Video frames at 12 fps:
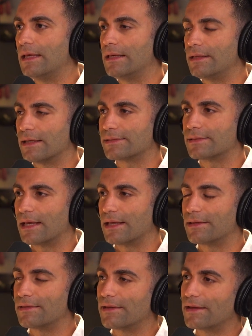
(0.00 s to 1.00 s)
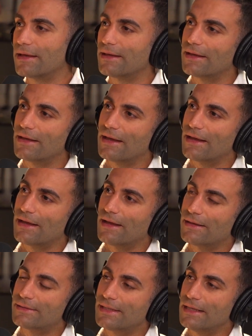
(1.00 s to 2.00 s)
Yes, and
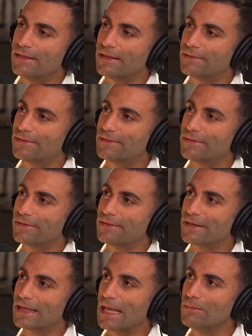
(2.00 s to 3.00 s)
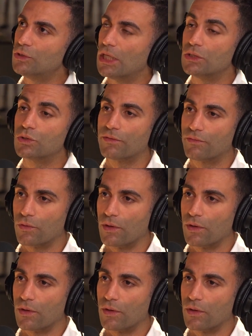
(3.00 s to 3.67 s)
I'd say that the game changer for